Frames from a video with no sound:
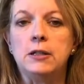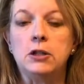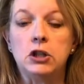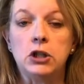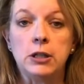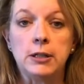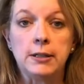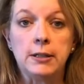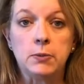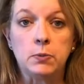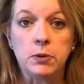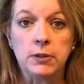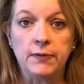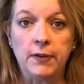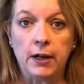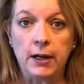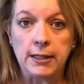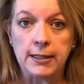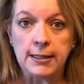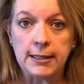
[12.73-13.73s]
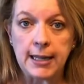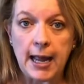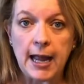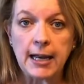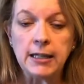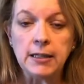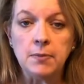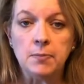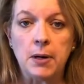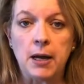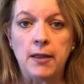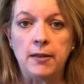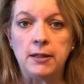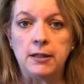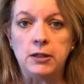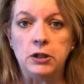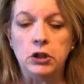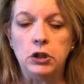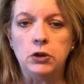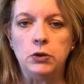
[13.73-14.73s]
Jesus was very saddened by
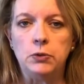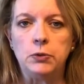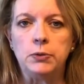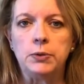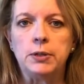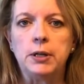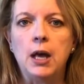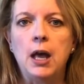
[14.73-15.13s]
this news.